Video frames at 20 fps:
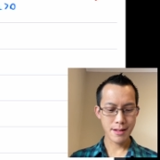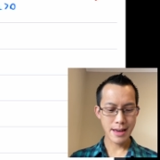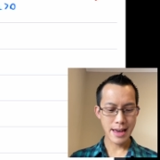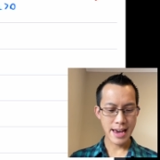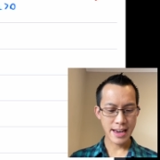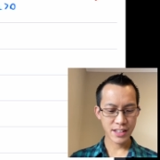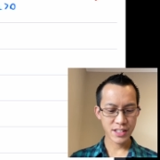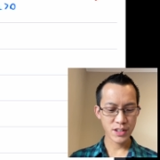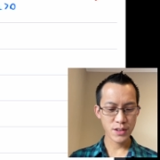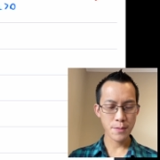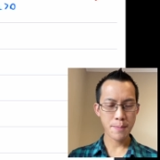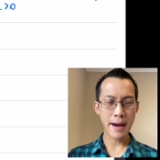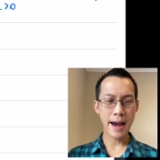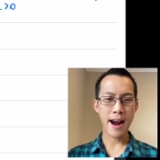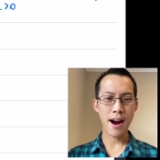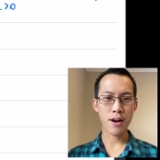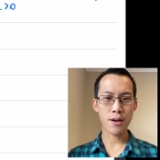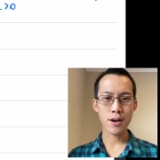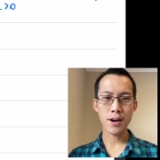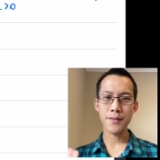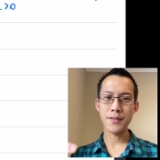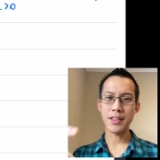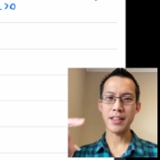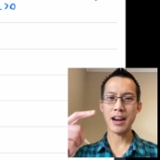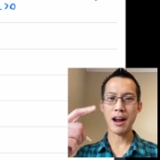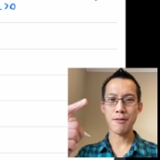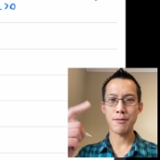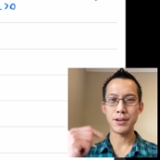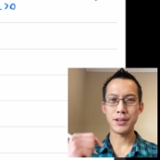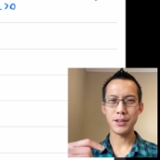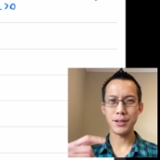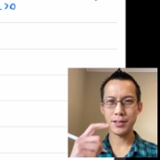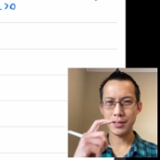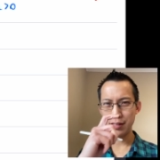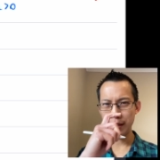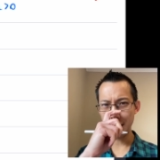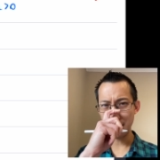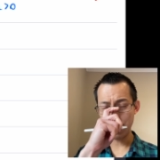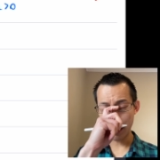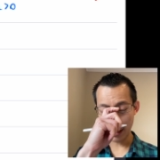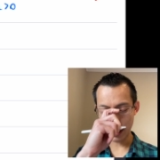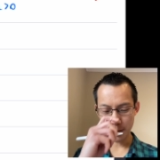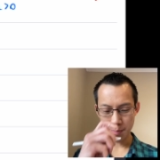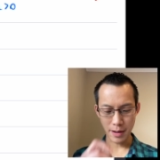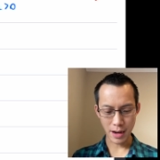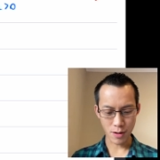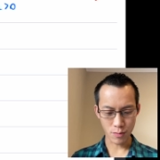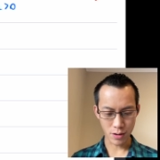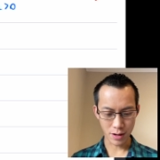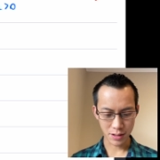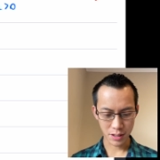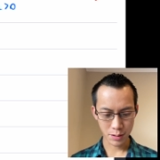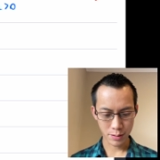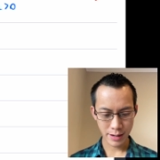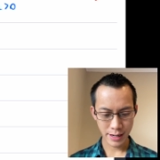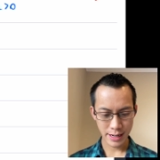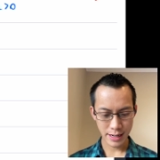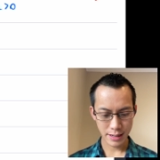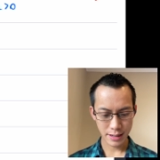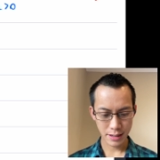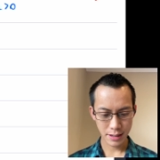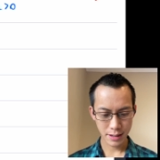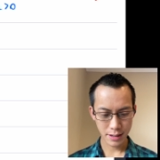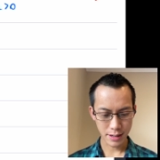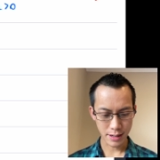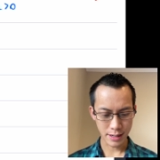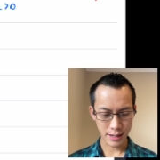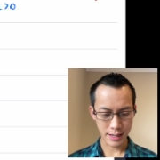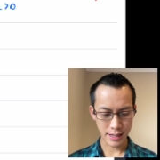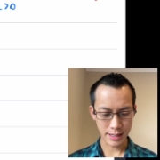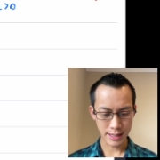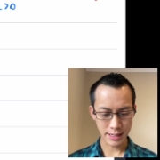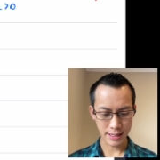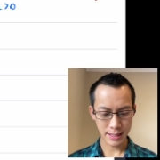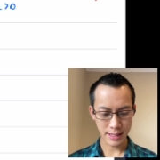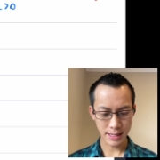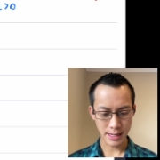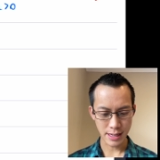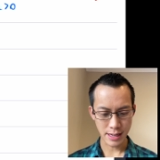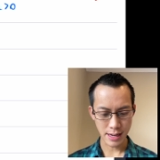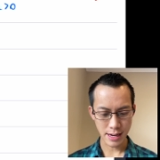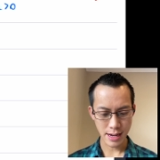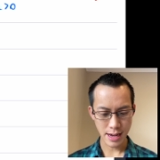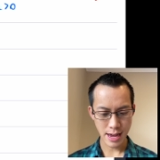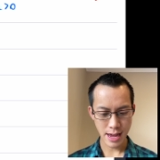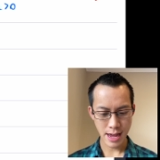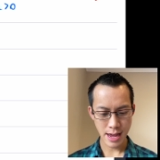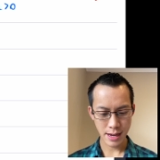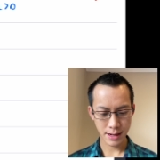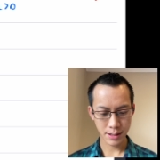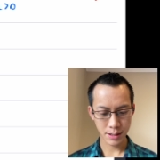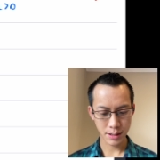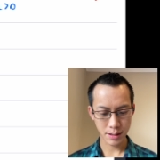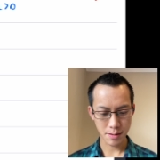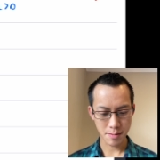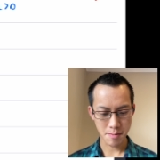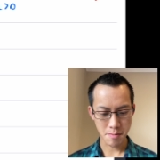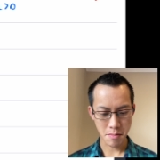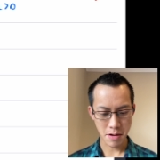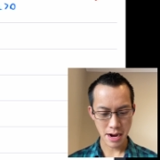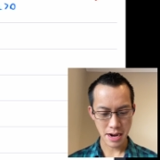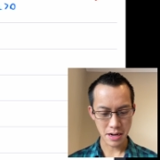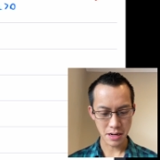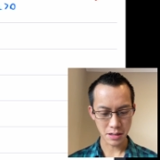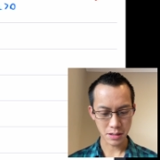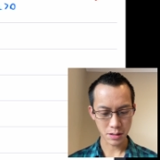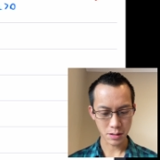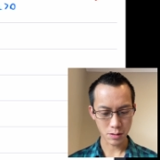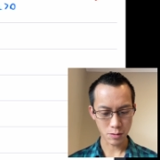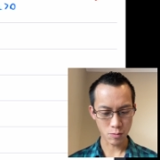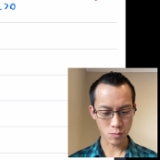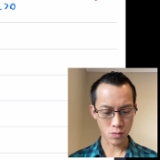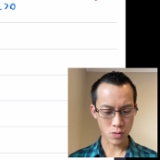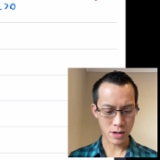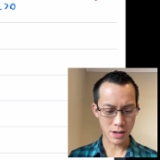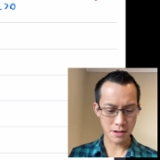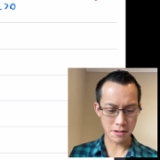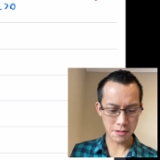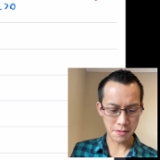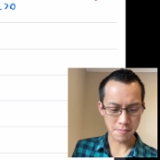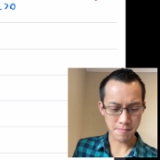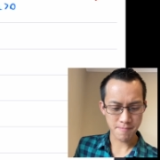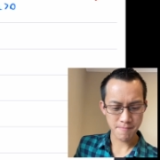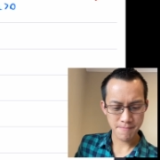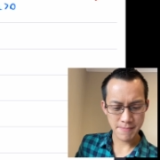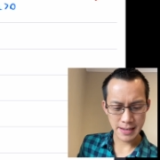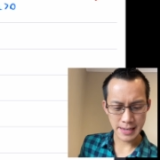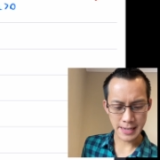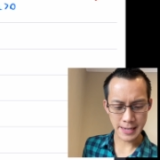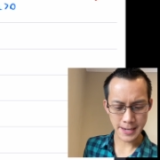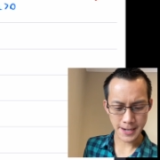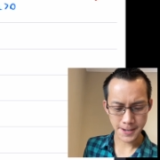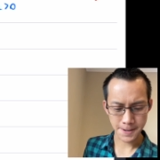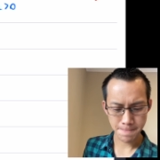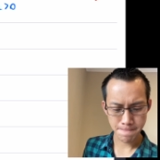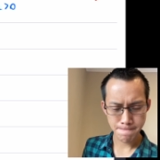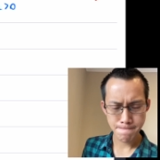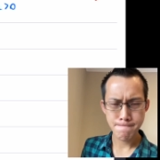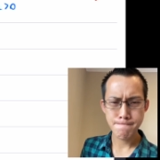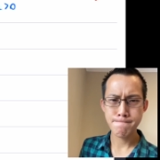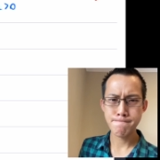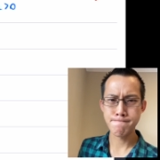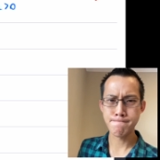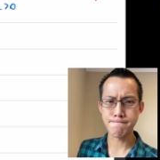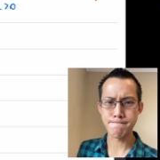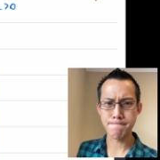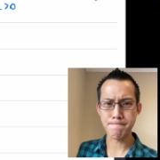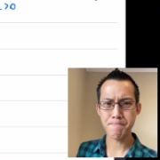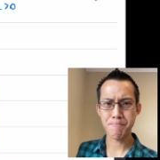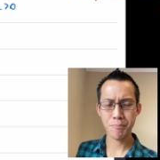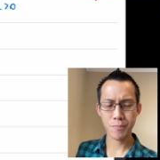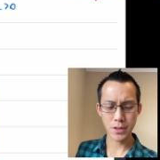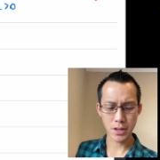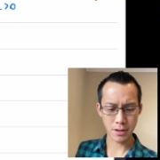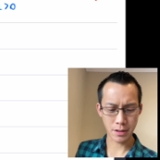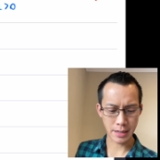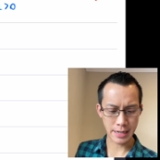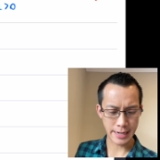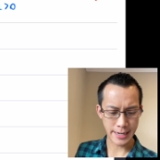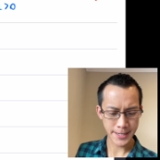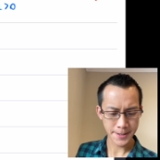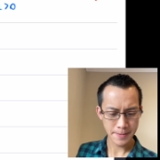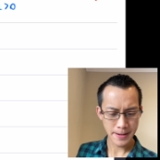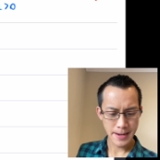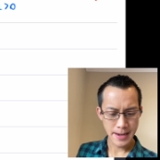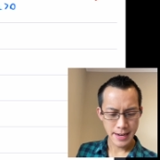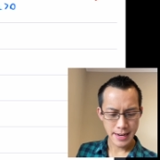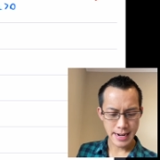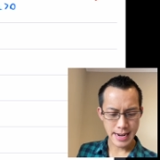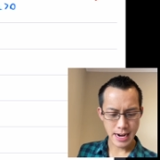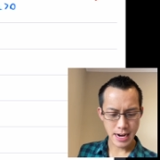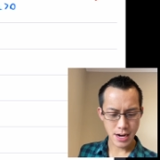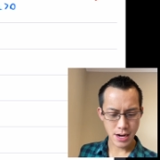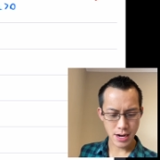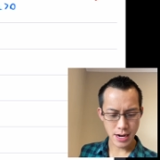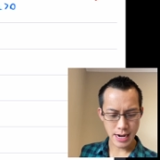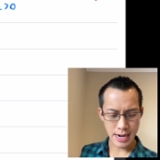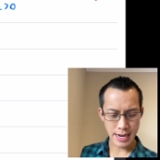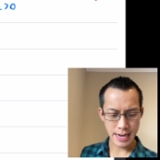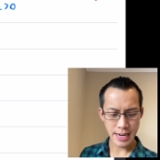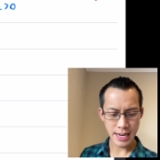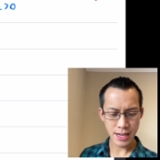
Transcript: x to the power of, and then I reduce the index by 1. So I get, uh, let's see here, x minus 1 here. Hmm. Okay. Now, uh,